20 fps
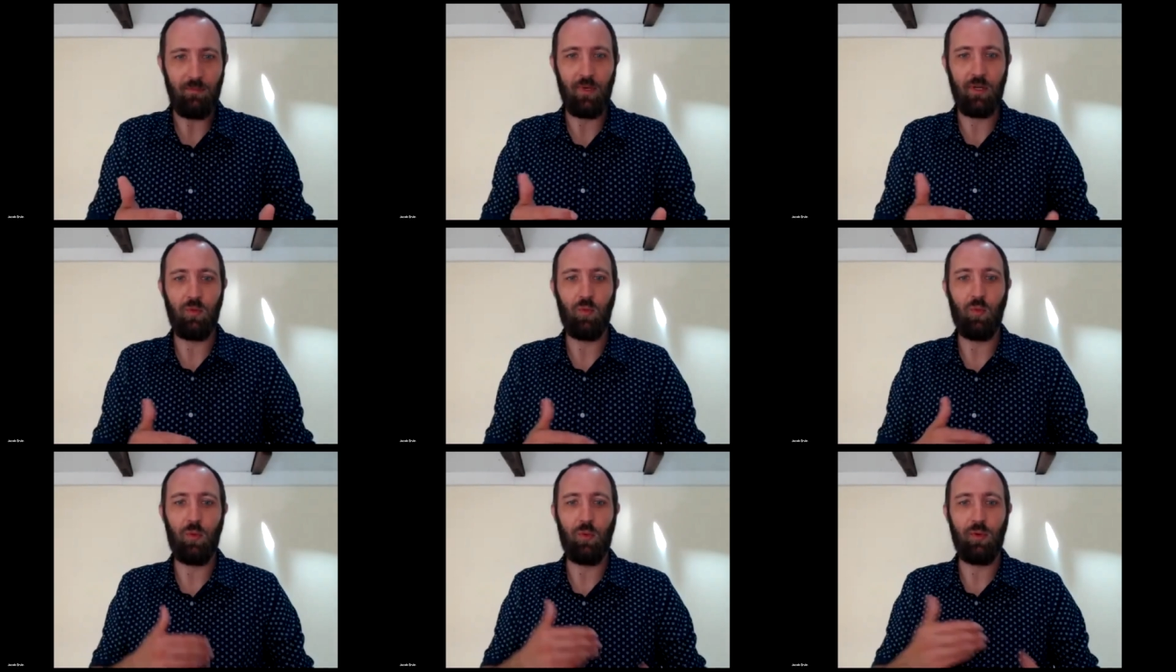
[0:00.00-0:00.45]

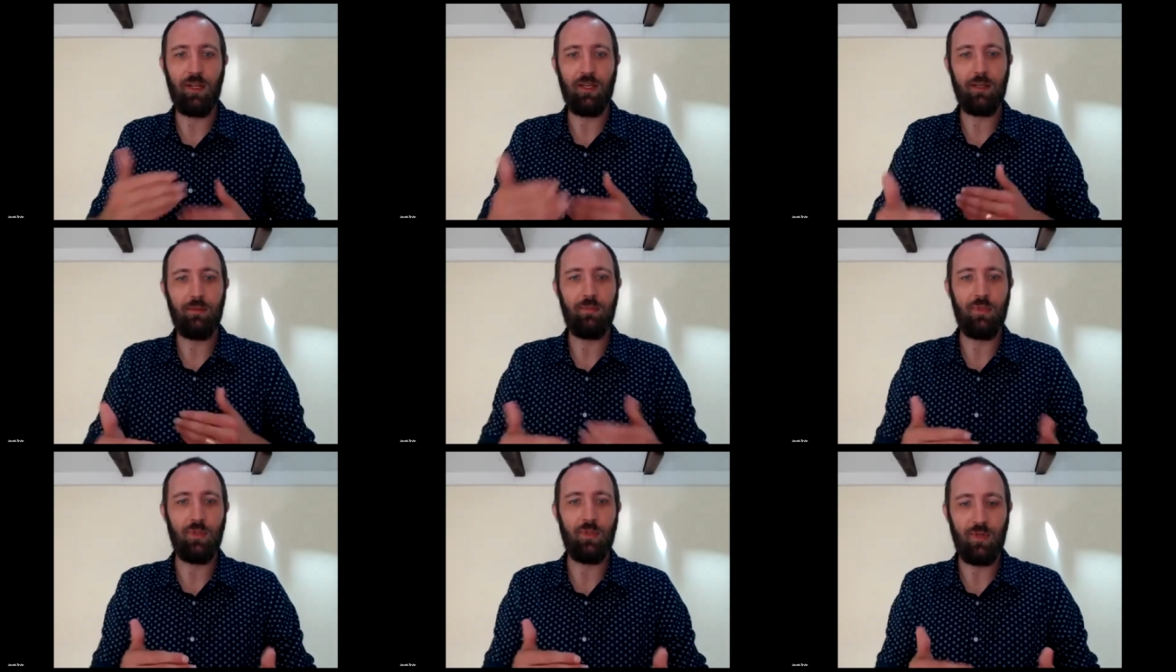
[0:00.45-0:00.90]
But what we end
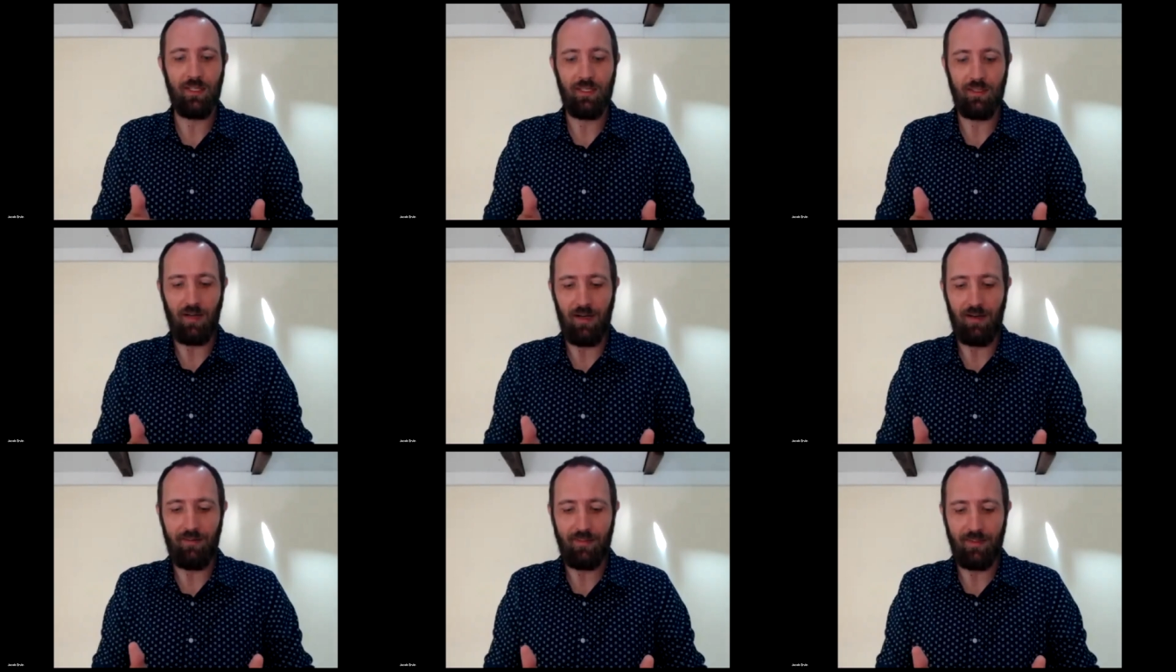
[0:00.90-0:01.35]
up doing
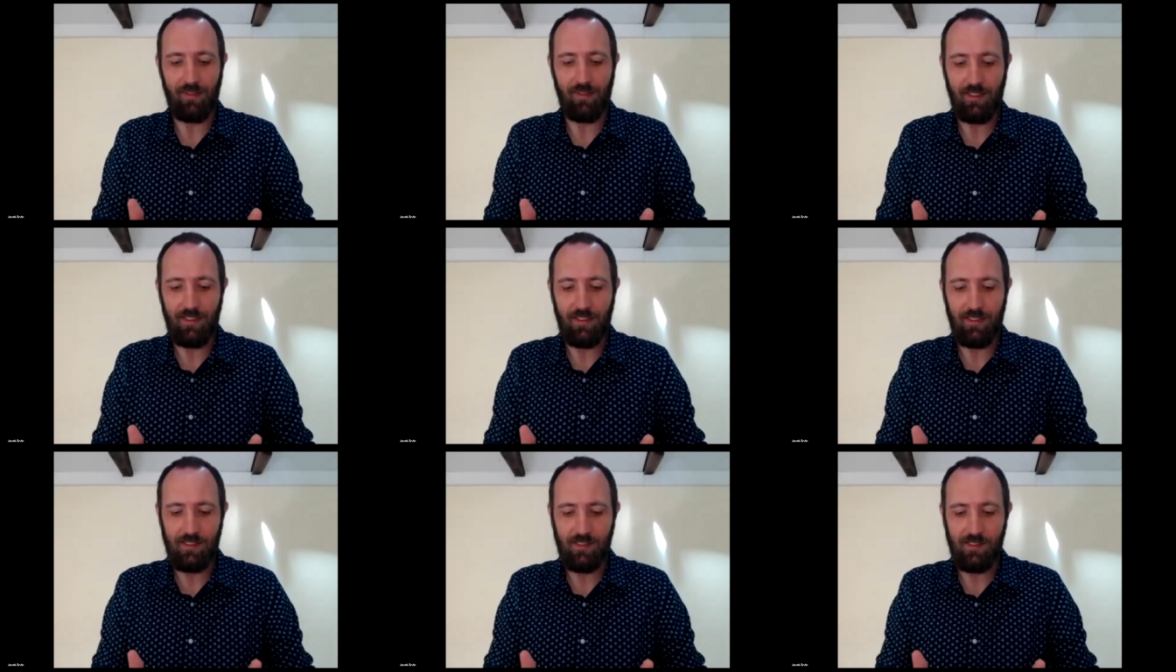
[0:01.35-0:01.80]
often
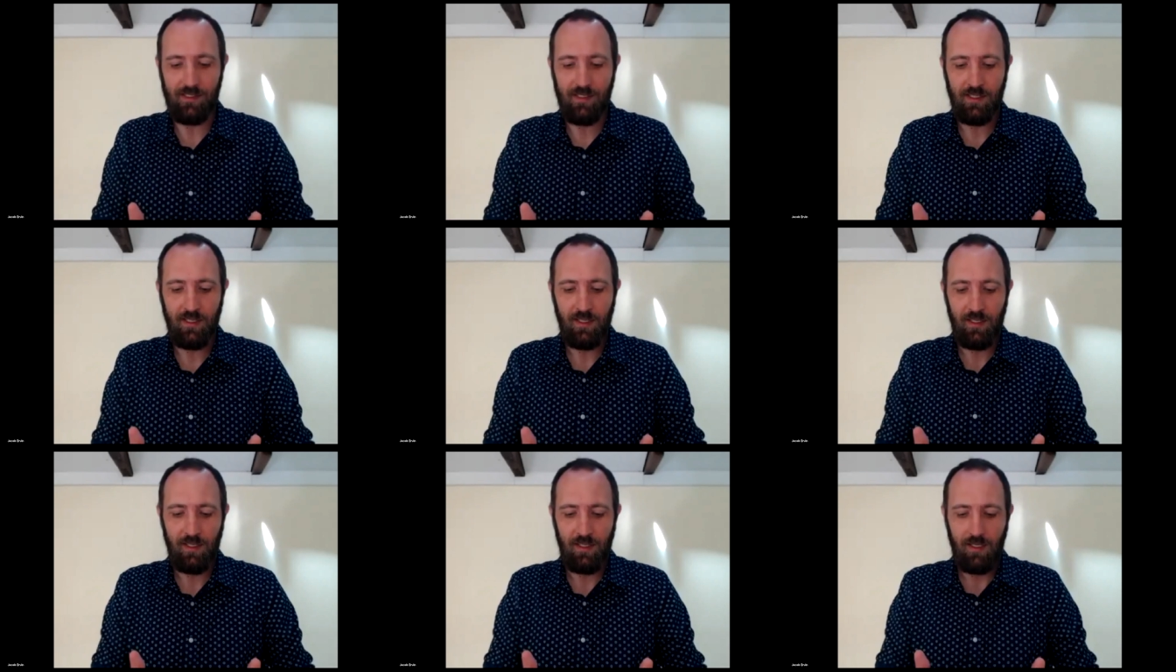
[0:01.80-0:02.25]
is